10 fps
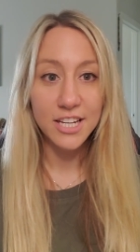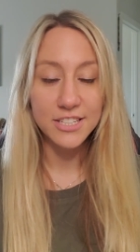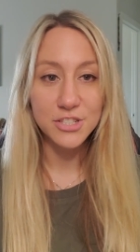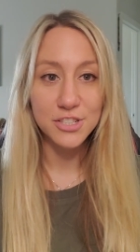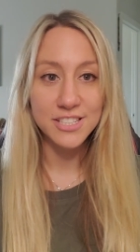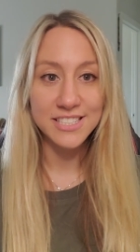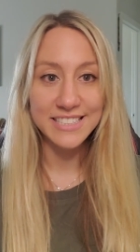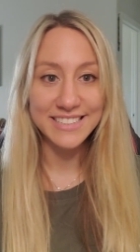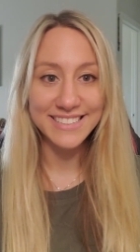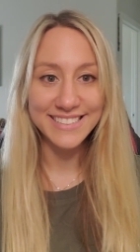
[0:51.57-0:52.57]

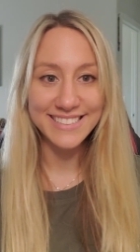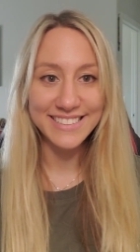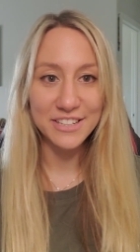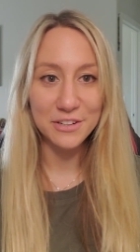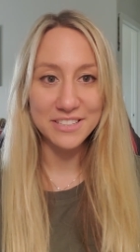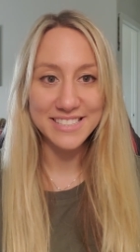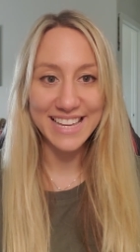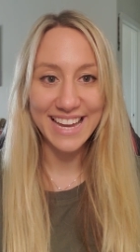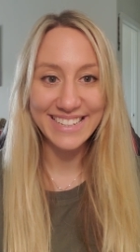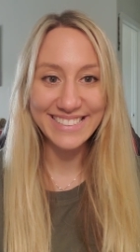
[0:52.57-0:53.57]
interesting, you could
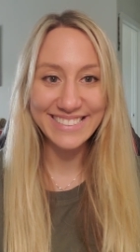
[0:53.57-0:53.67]
say.